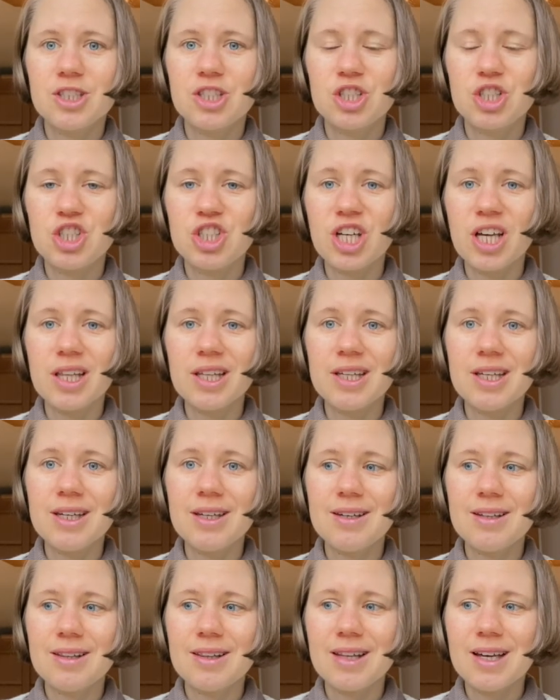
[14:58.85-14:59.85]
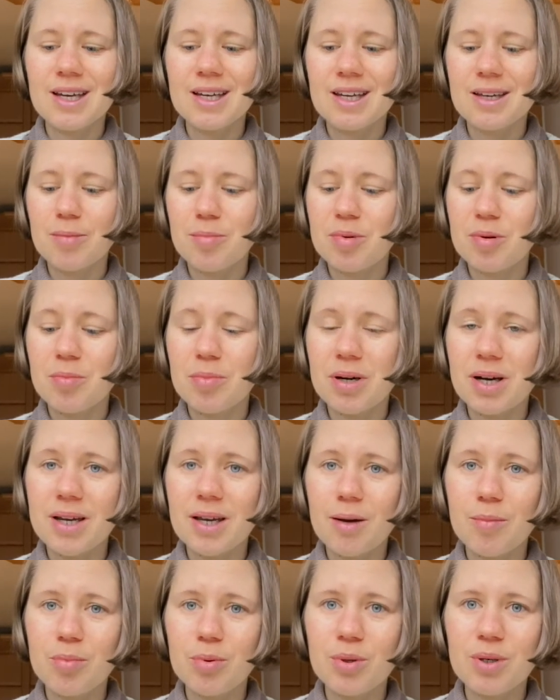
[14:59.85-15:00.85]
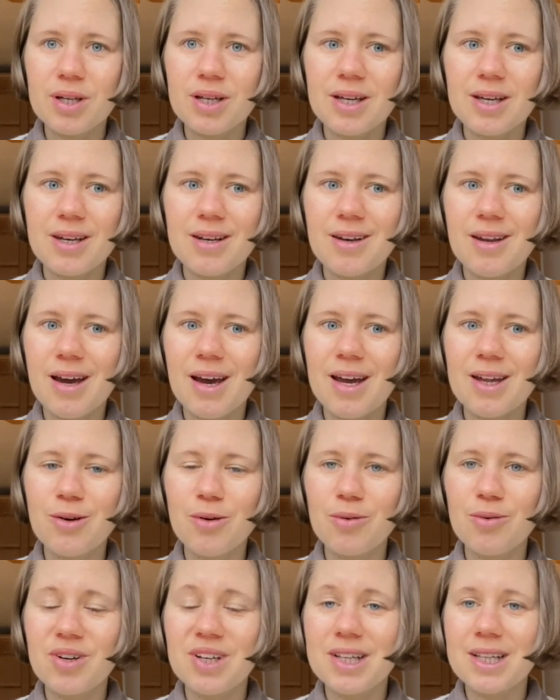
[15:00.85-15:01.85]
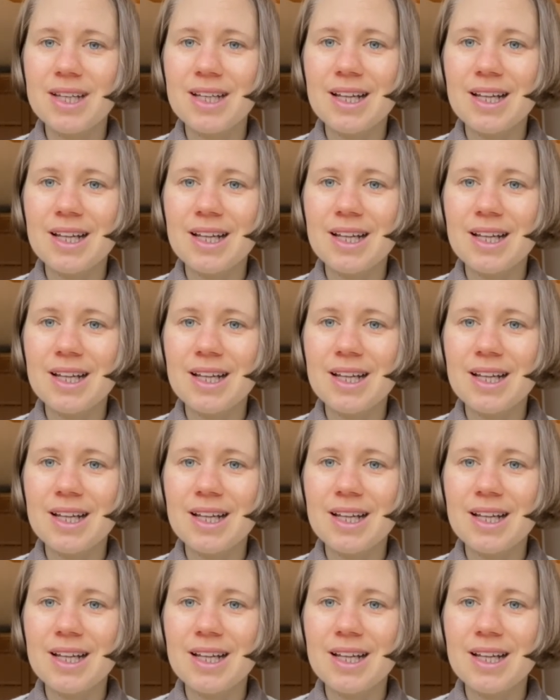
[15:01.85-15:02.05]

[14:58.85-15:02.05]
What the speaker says: jelly like papaya pudding, and I don't really